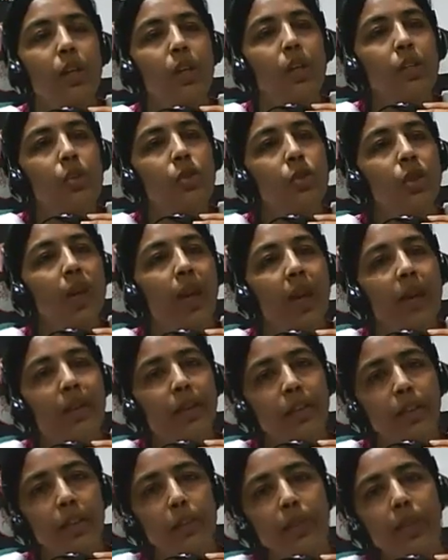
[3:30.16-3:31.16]
So the
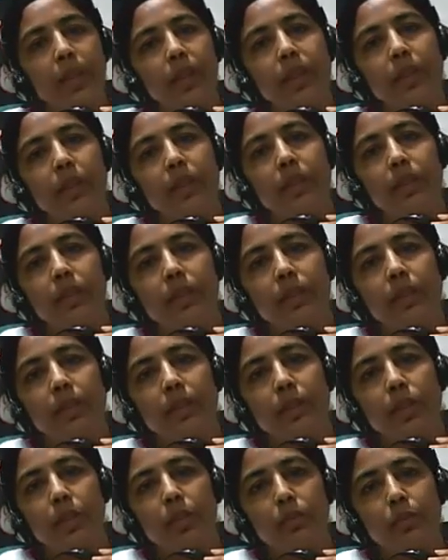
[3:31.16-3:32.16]
anatomy
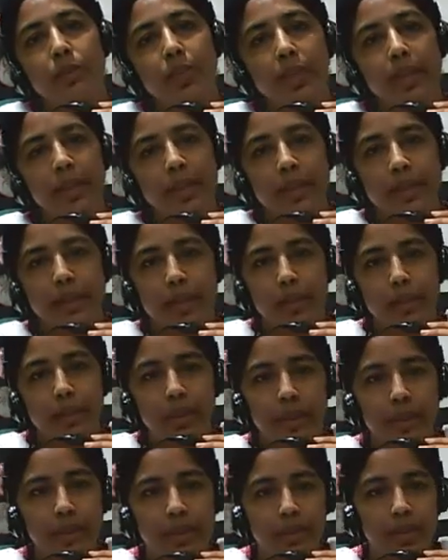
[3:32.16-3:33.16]
of the Gnetum
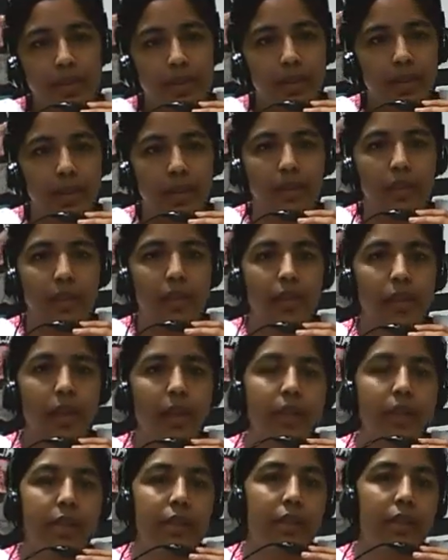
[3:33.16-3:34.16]
is
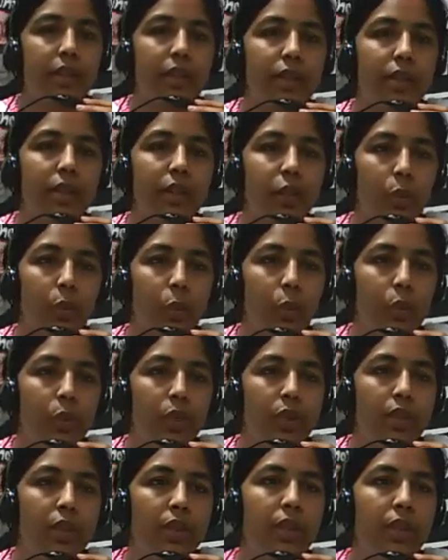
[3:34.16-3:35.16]
like the root.
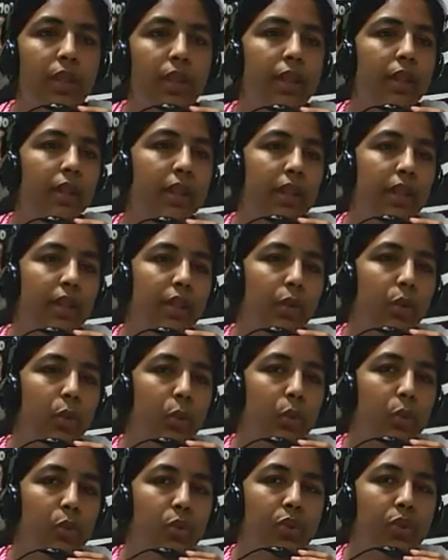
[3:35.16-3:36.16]
In the young
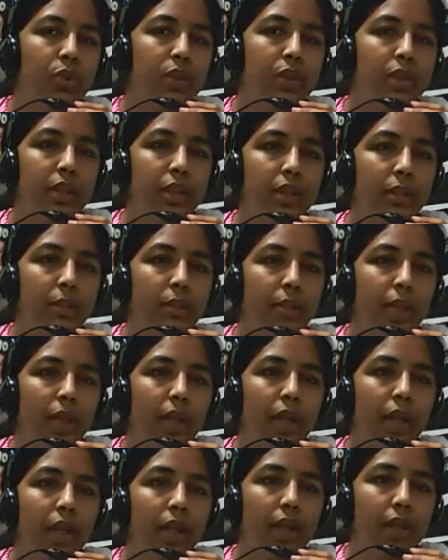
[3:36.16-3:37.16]
roots, the
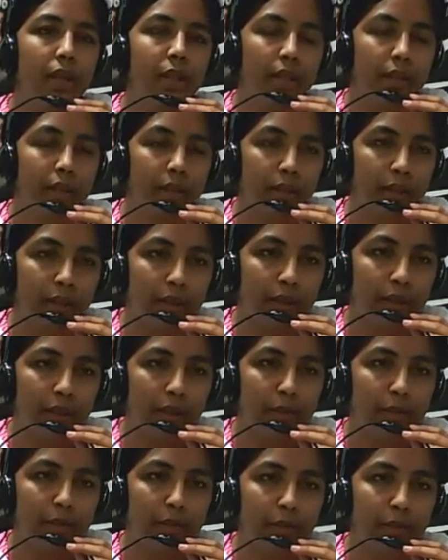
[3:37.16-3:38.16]
uh,
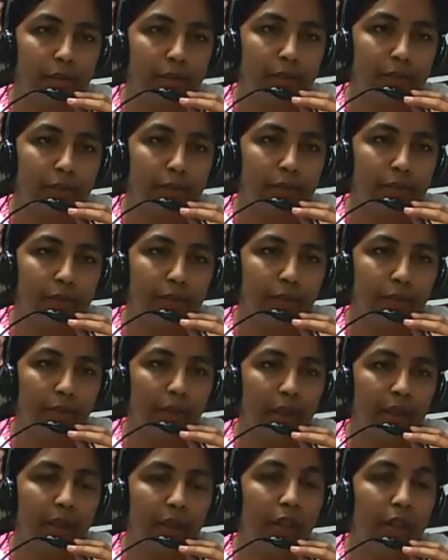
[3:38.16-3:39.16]

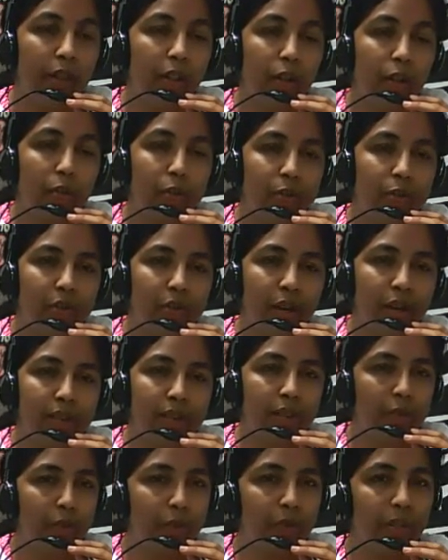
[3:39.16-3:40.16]
layer of starch
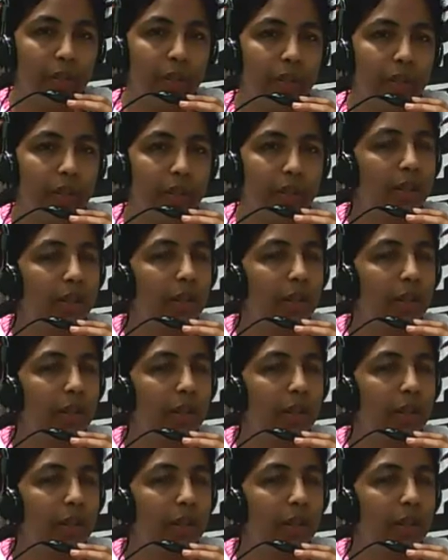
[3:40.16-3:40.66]
is filled in the